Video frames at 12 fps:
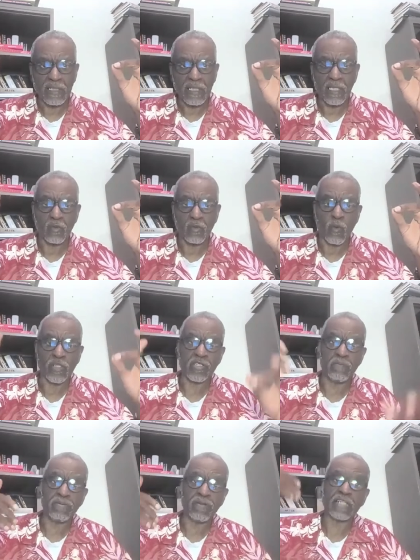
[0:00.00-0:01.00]
in order
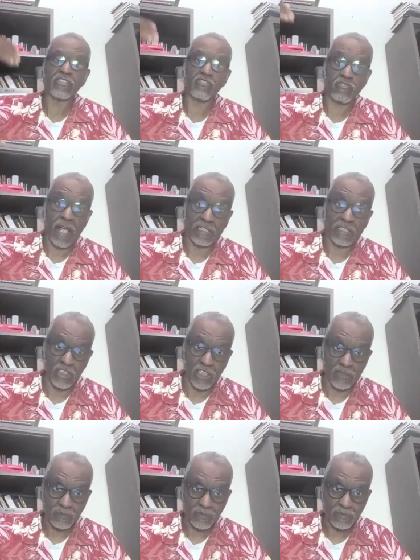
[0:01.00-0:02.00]
to plot
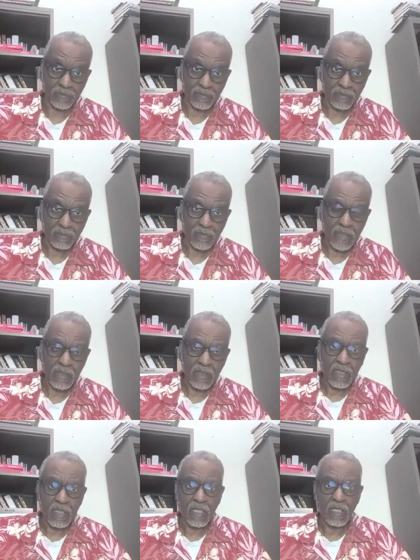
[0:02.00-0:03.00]
strategy.
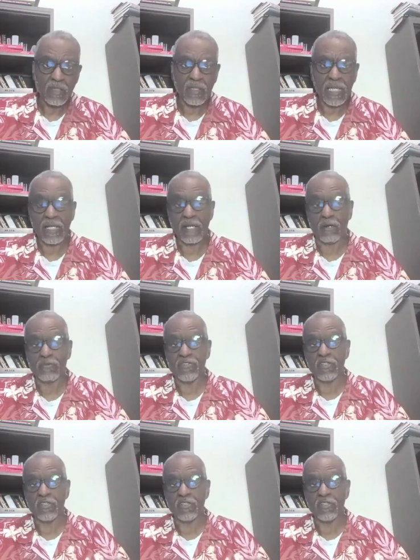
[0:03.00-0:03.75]
That helps